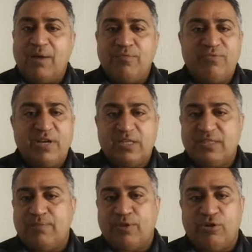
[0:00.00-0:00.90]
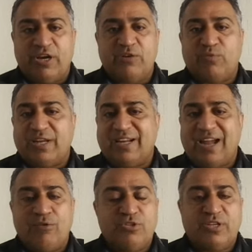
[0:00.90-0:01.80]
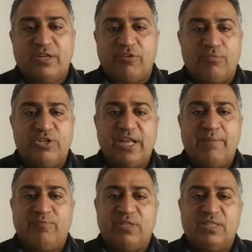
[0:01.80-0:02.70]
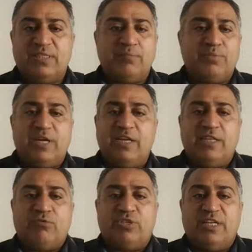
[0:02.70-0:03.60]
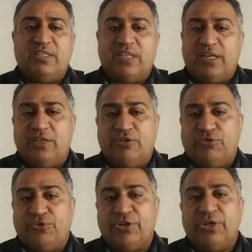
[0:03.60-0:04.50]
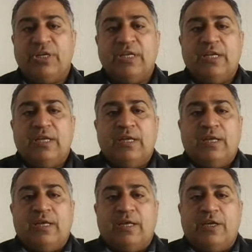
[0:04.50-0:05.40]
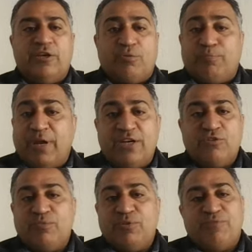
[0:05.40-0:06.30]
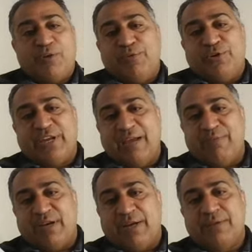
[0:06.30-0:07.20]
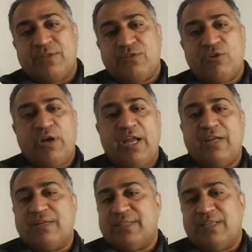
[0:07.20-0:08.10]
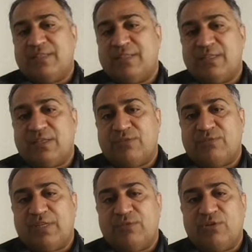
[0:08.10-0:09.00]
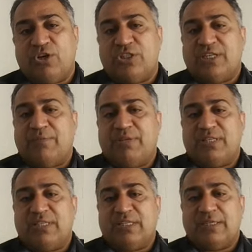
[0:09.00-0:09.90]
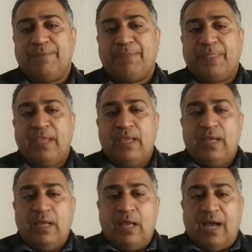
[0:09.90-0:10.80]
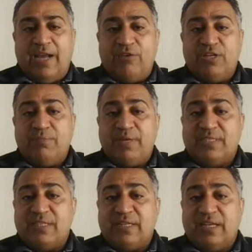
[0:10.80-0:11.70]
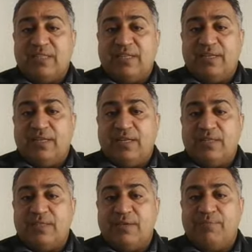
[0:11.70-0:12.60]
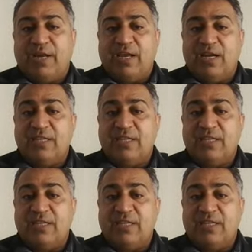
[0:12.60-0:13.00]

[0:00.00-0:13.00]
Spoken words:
hub, for example, or network router or modem, for example. And they could enter into your bedroom from your camera. So, and sensors as well to launch cyber attacks. IoT-based attacks increased by